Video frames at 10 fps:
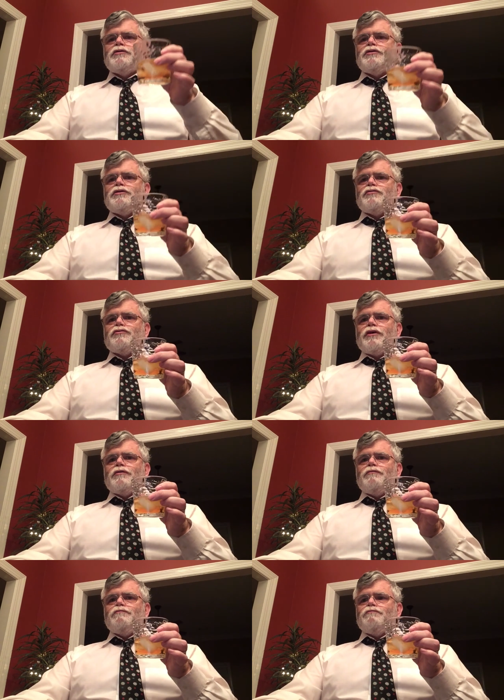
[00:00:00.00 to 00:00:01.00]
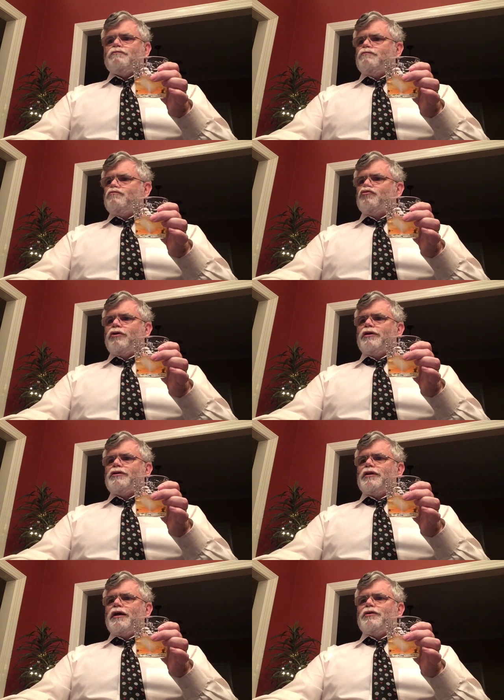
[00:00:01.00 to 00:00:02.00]
to Frank, Frank
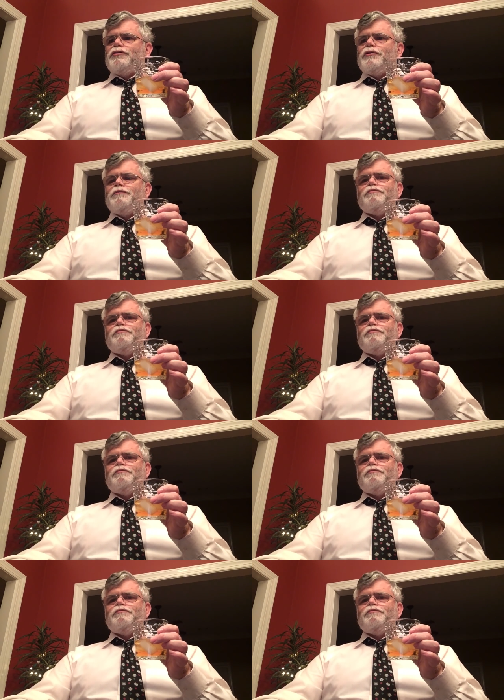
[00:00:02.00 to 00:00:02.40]
Sinatra,